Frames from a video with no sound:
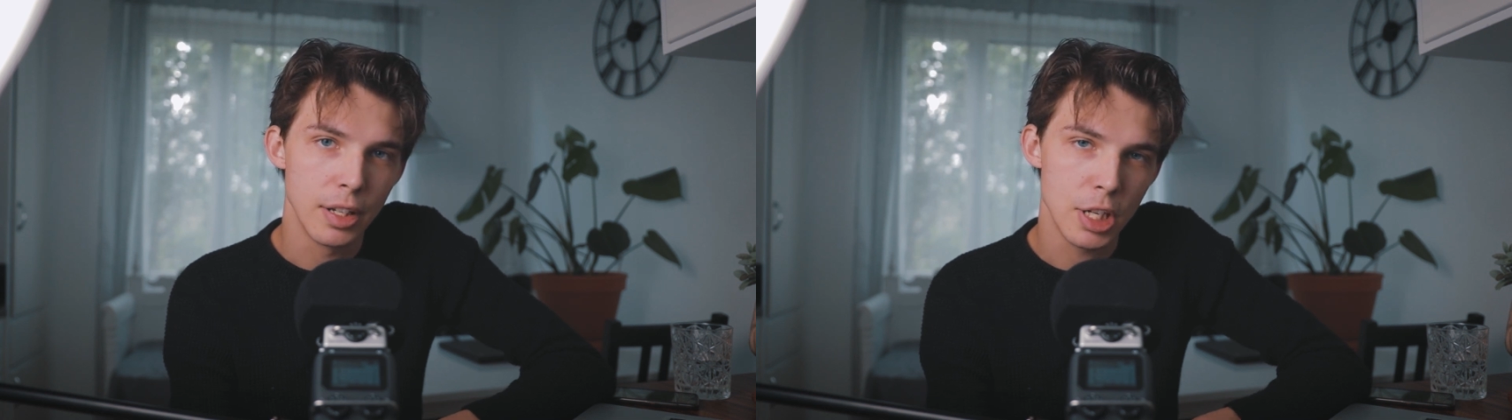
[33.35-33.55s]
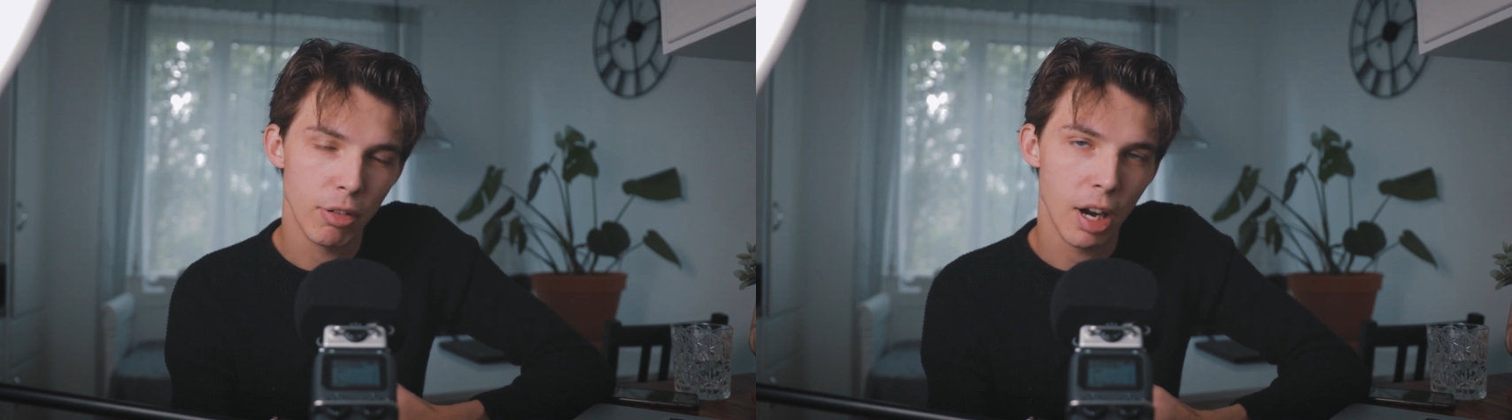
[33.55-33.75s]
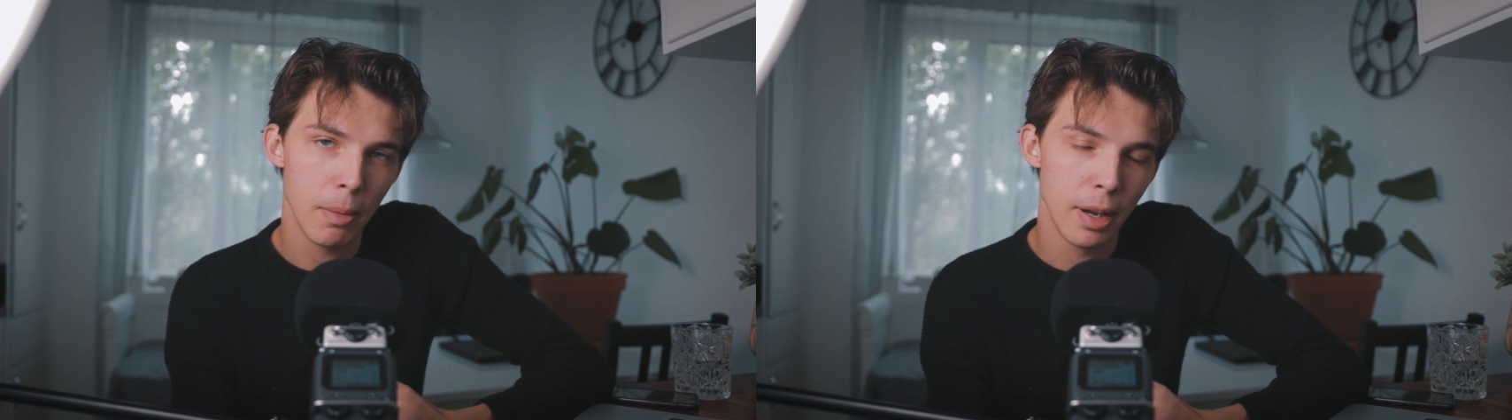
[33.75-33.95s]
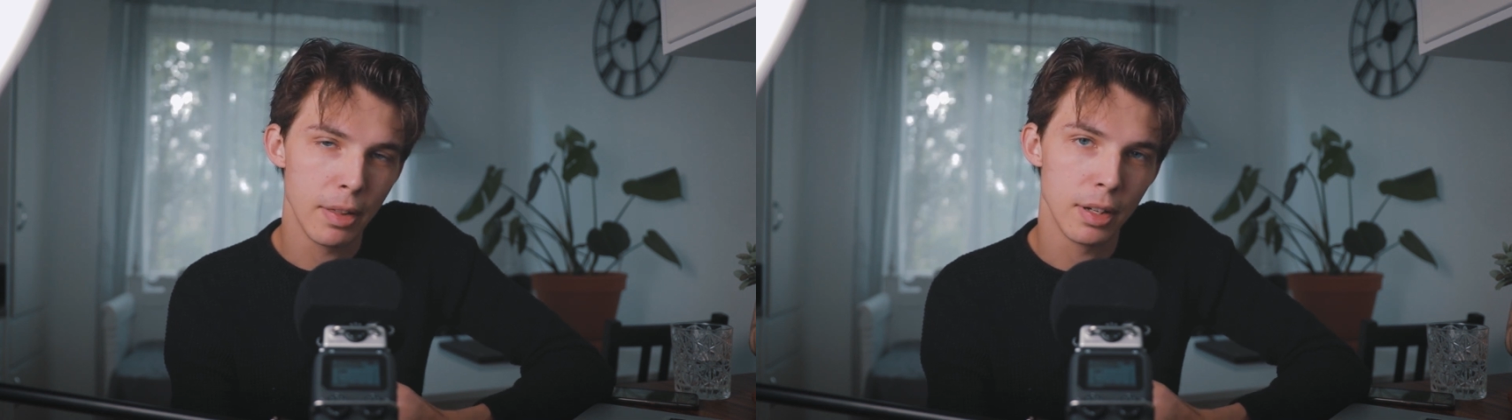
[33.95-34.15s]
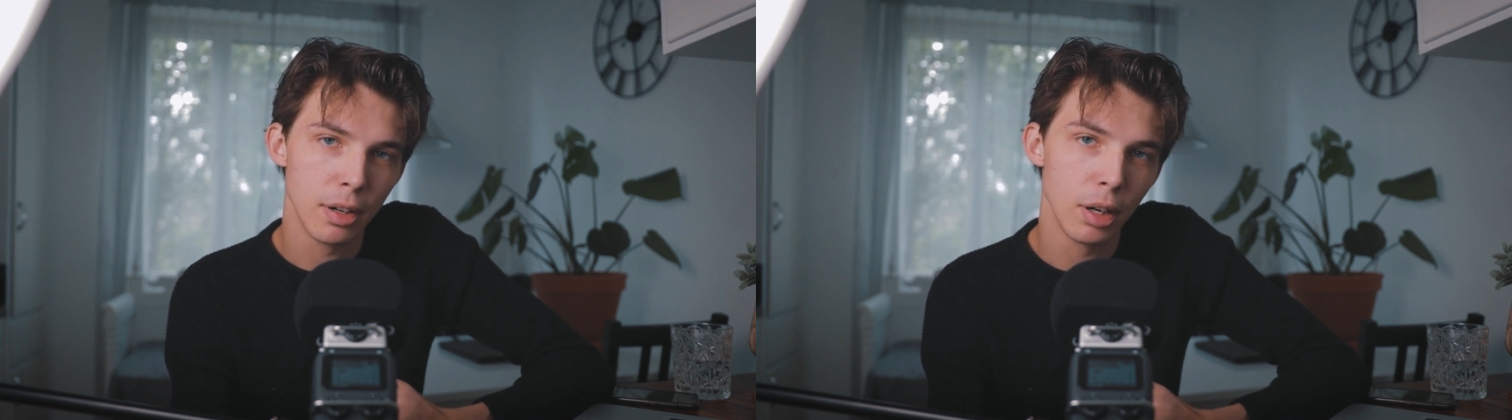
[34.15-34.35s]

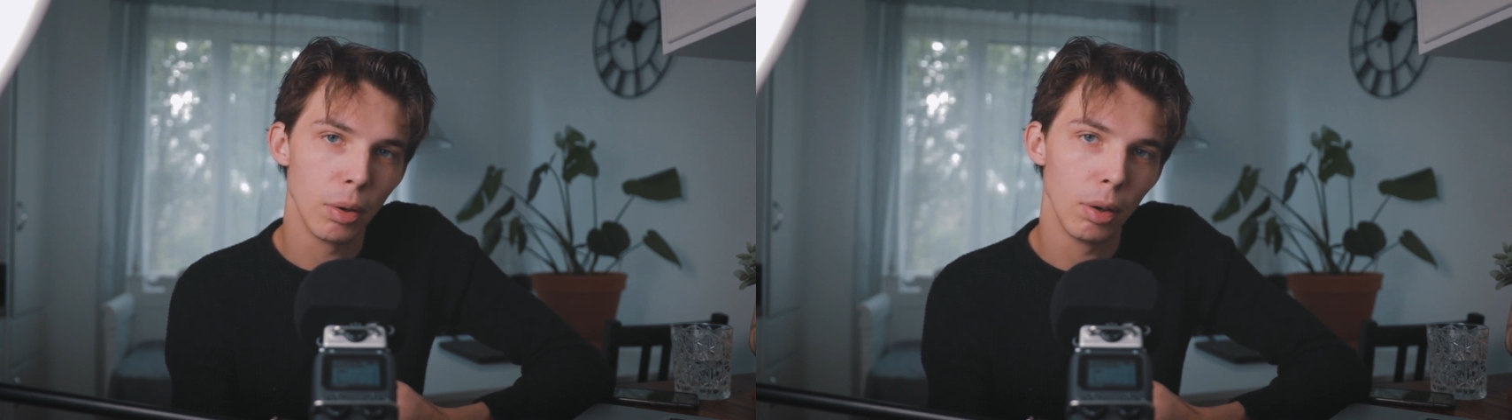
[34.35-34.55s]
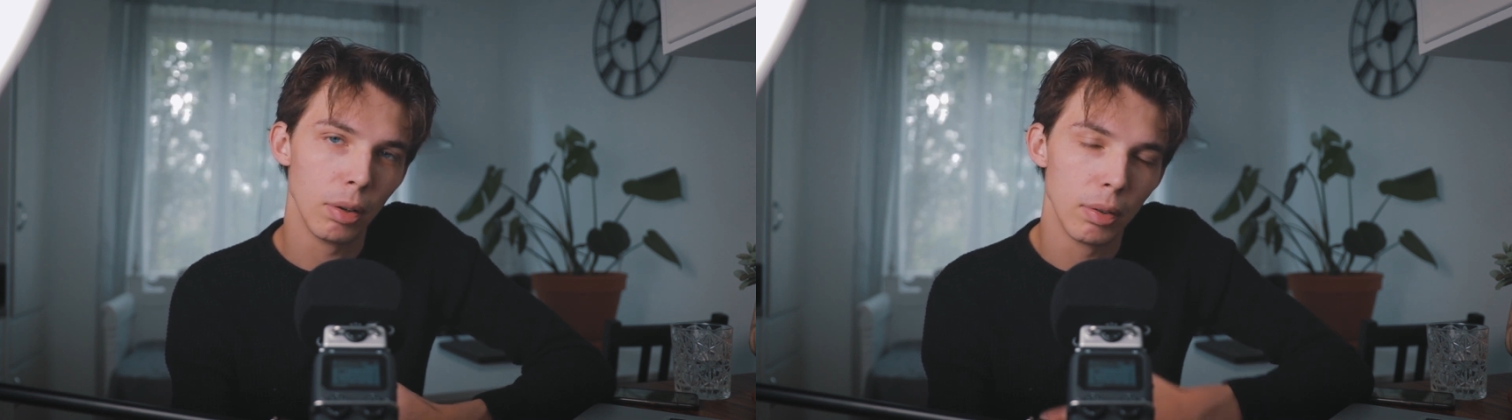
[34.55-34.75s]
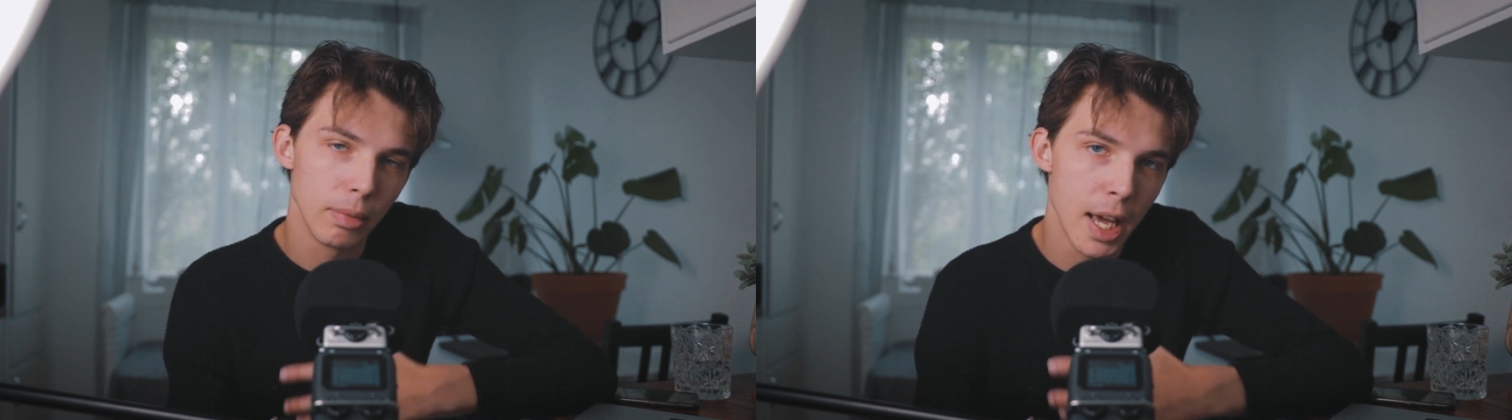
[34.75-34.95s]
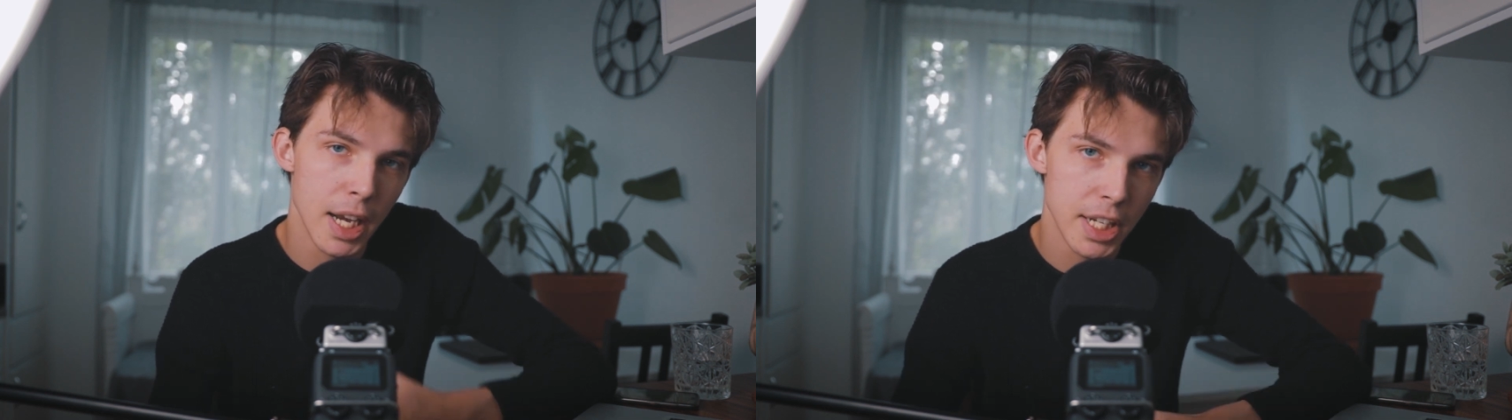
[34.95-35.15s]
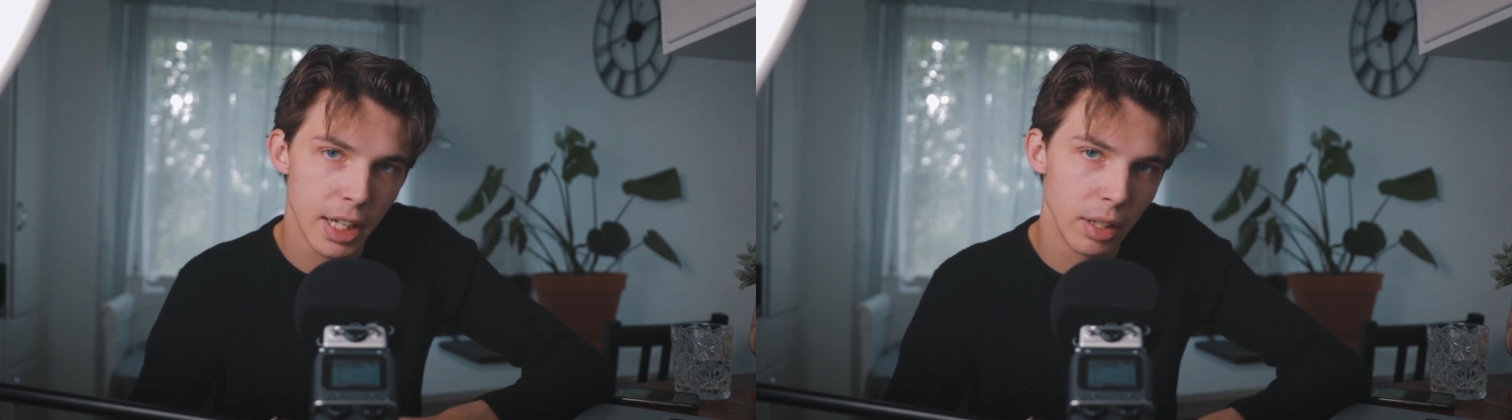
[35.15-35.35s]
describing their whole
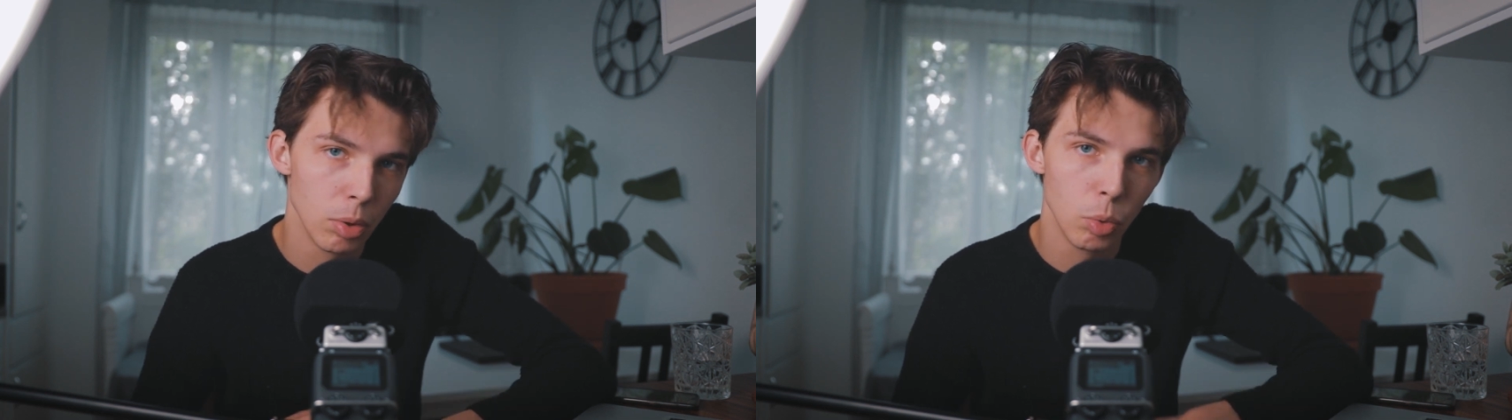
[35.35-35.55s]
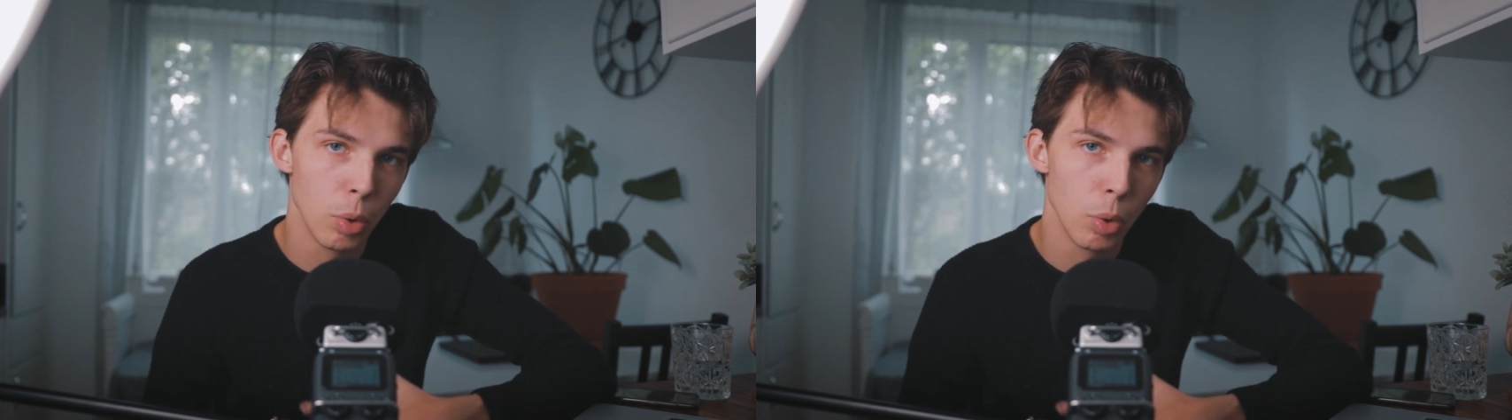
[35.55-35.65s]
editing